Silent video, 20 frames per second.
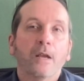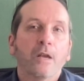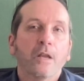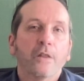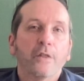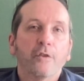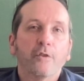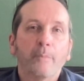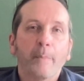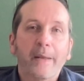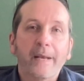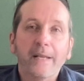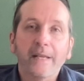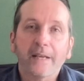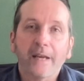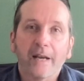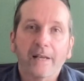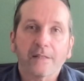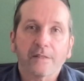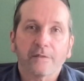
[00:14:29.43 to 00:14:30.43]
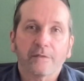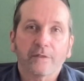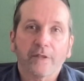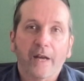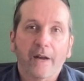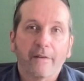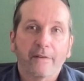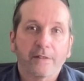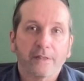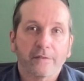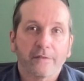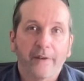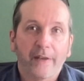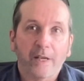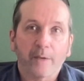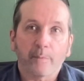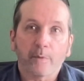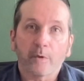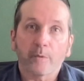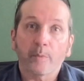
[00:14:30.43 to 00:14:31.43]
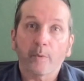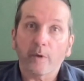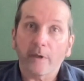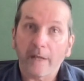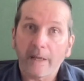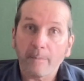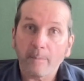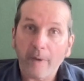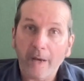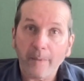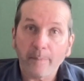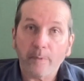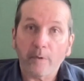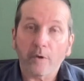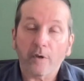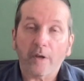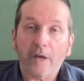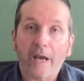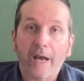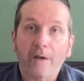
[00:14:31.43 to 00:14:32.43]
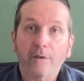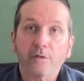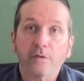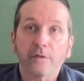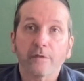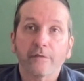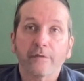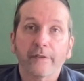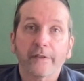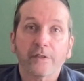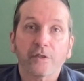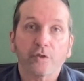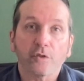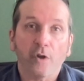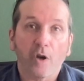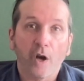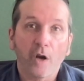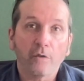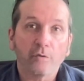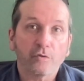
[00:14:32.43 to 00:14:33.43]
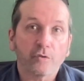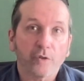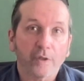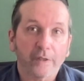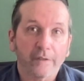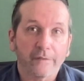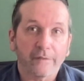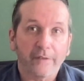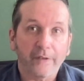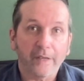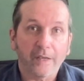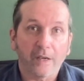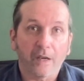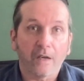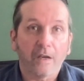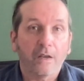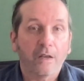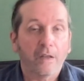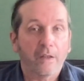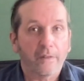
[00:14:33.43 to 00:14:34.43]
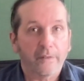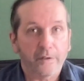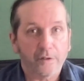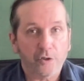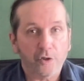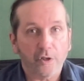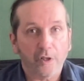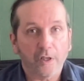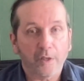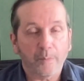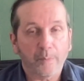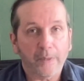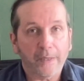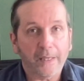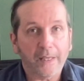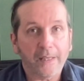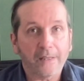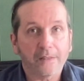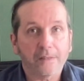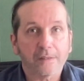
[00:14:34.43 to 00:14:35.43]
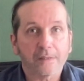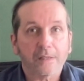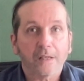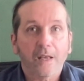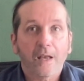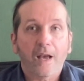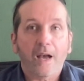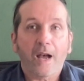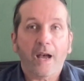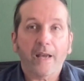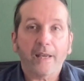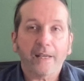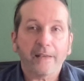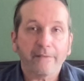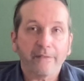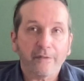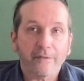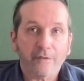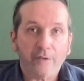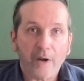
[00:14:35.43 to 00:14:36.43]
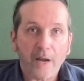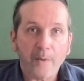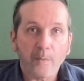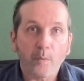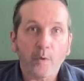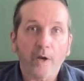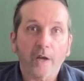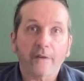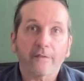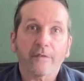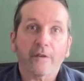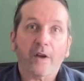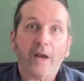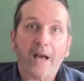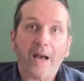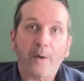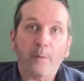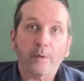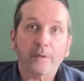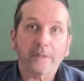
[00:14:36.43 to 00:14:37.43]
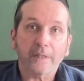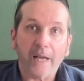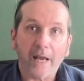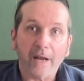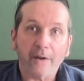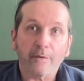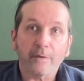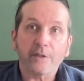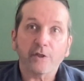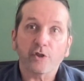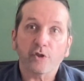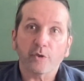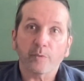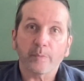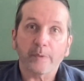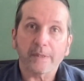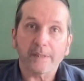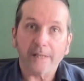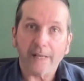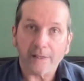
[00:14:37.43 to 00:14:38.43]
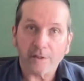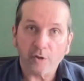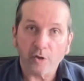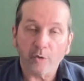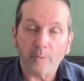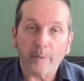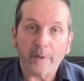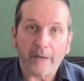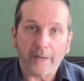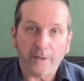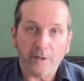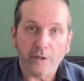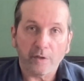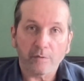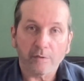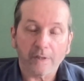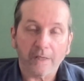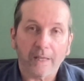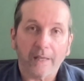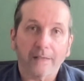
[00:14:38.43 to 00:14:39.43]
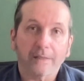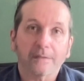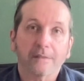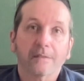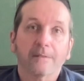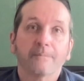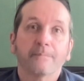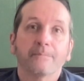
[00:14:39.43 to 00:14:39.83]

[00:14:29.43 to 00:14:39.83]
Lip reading: There are many kinds of diaries available, but in my book, How to Fix Your Own Trigger Finger, The Journey Begins, I give a framework for how a diary should be set up and utilised.